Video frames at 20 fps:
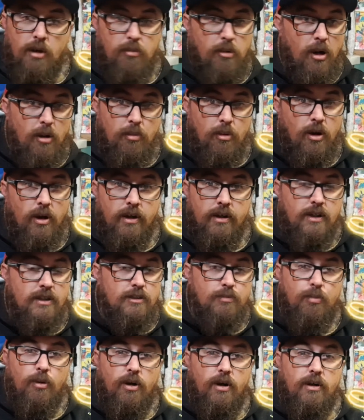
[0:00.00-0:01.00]

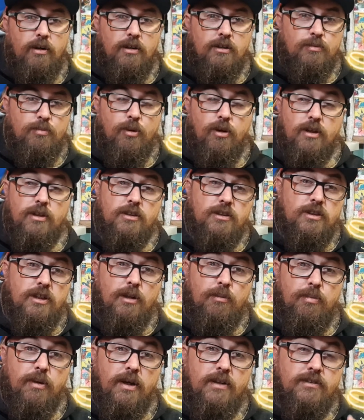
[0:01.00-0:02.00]
let's buy it, it's
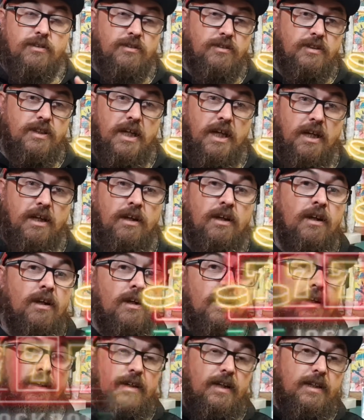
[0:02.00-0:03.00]
cheap as, it's key,
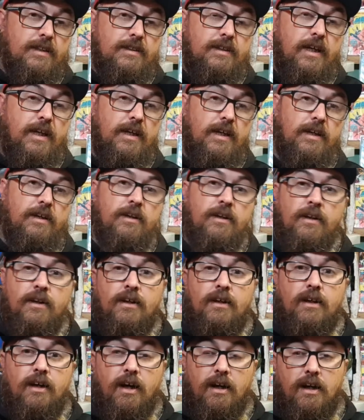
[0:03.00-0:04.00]
let's get it,
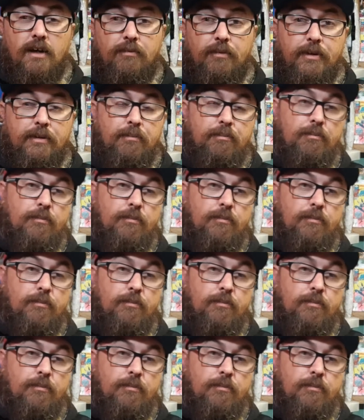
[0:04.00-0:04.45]
I love it.